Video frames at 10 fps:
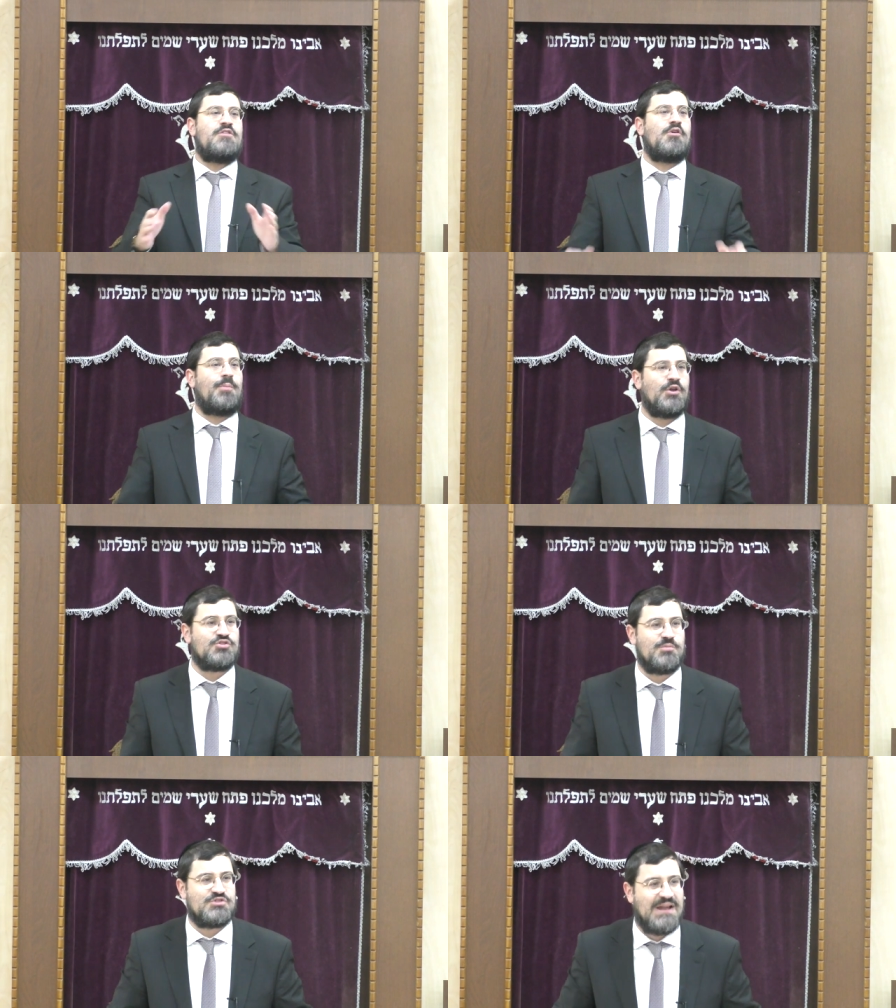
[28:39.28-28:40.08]
The
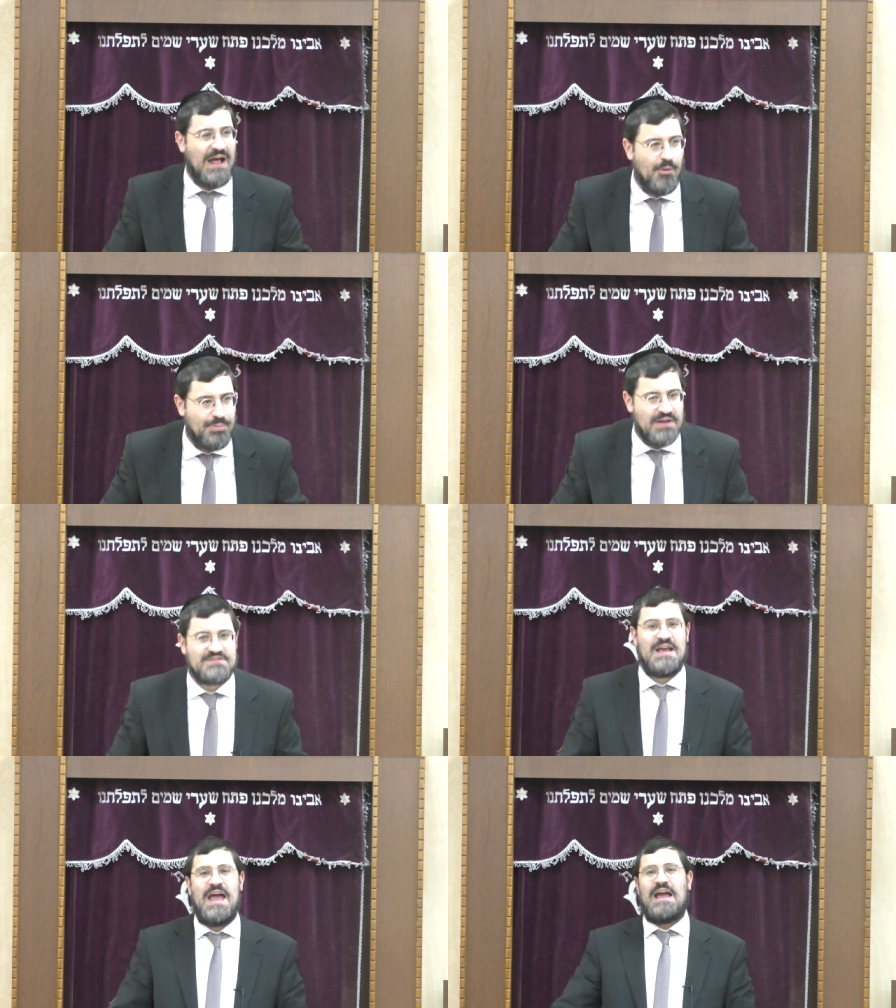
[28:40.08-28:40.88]
Rabbanim Shem shall help
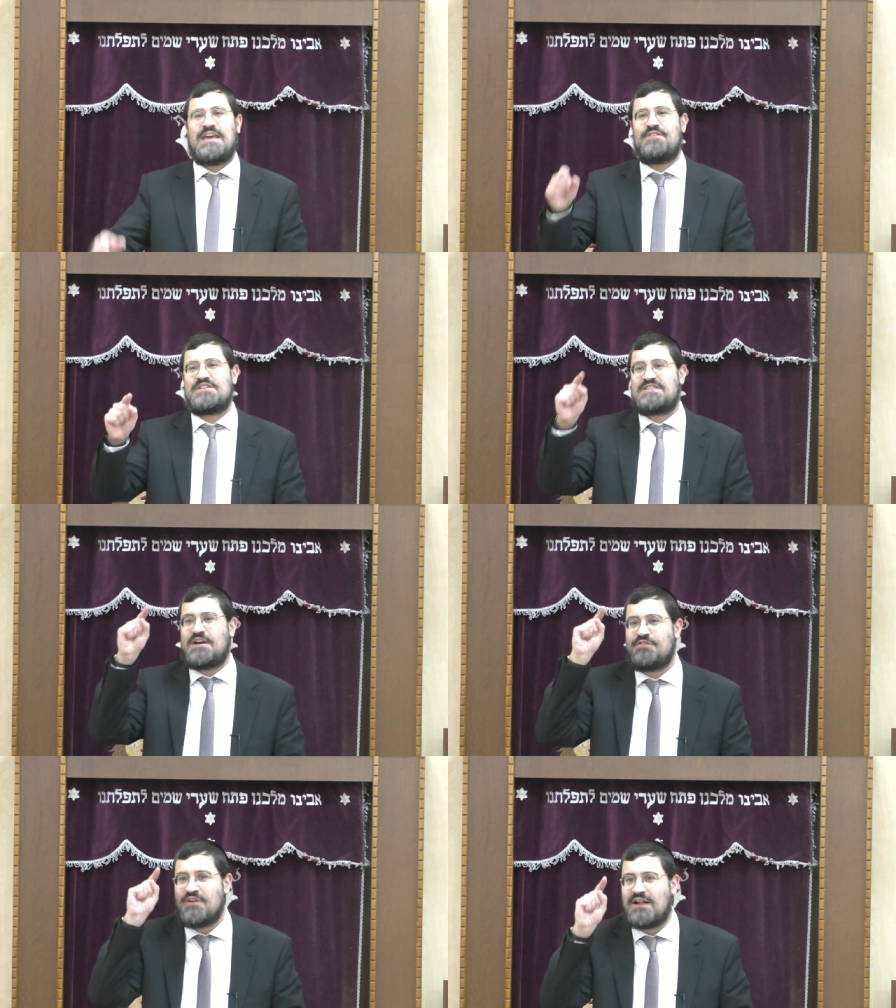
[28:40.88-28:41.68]
us and give us the
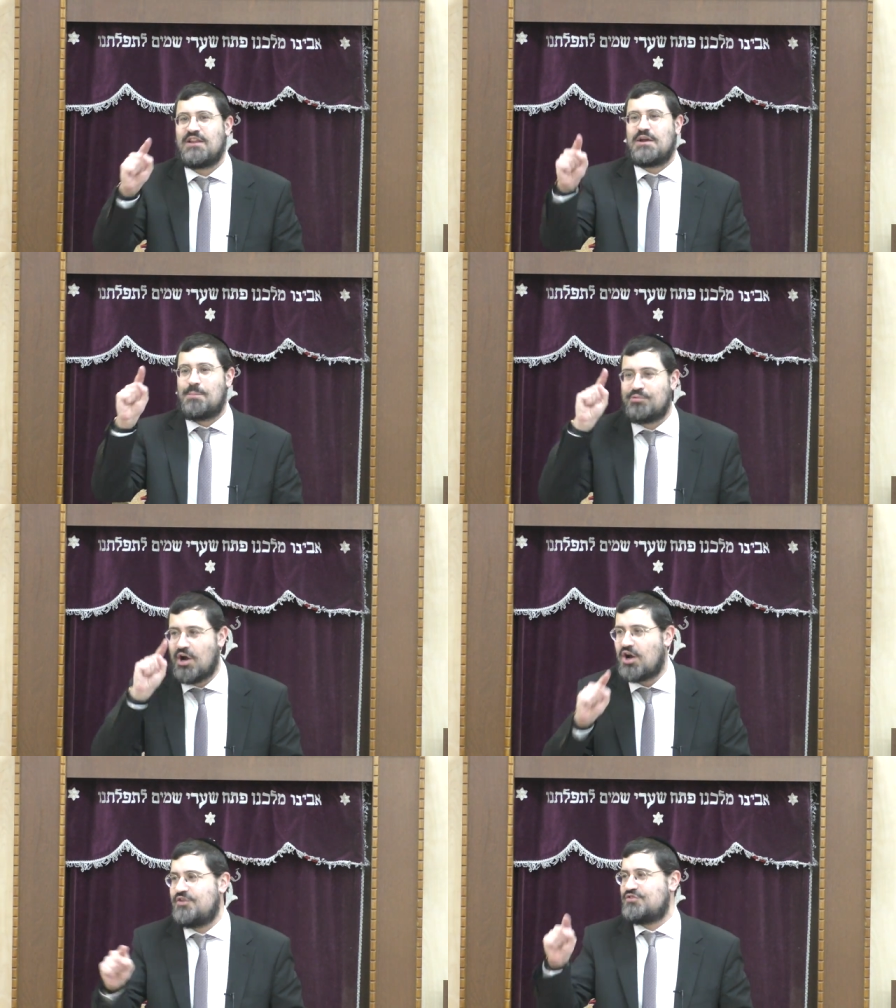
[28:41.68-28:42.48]
Gewaldige
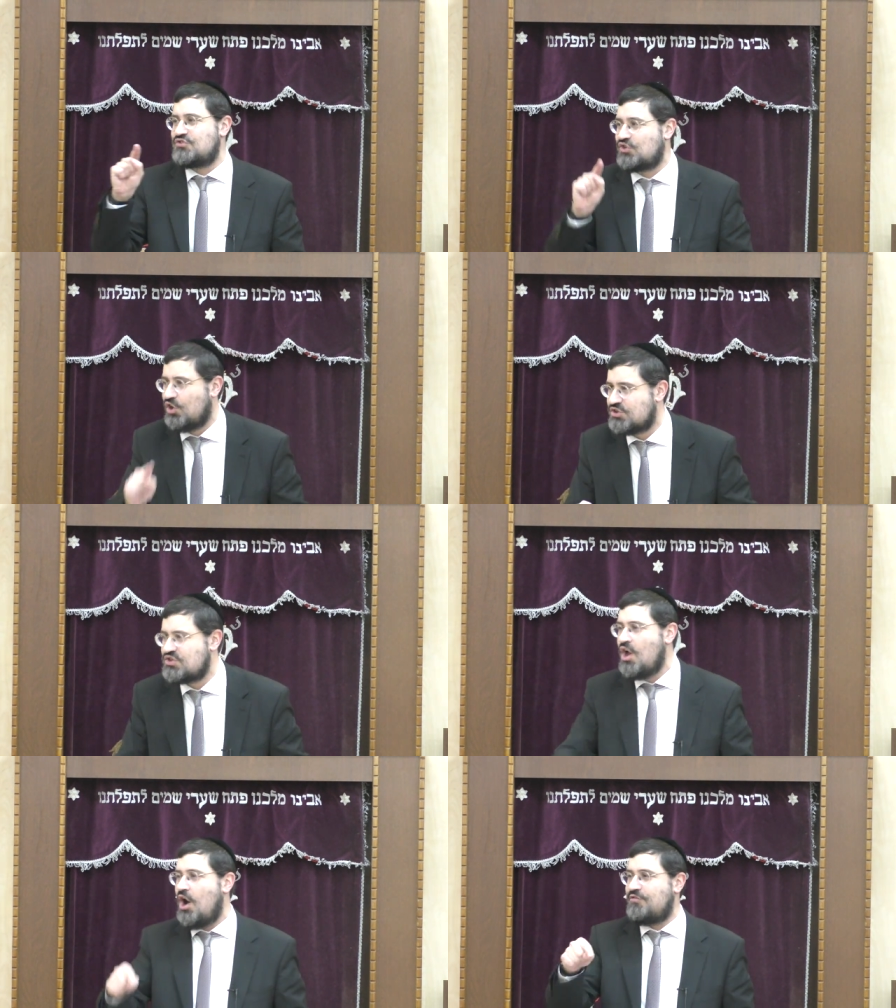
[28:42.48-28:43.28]
bracha and the Schos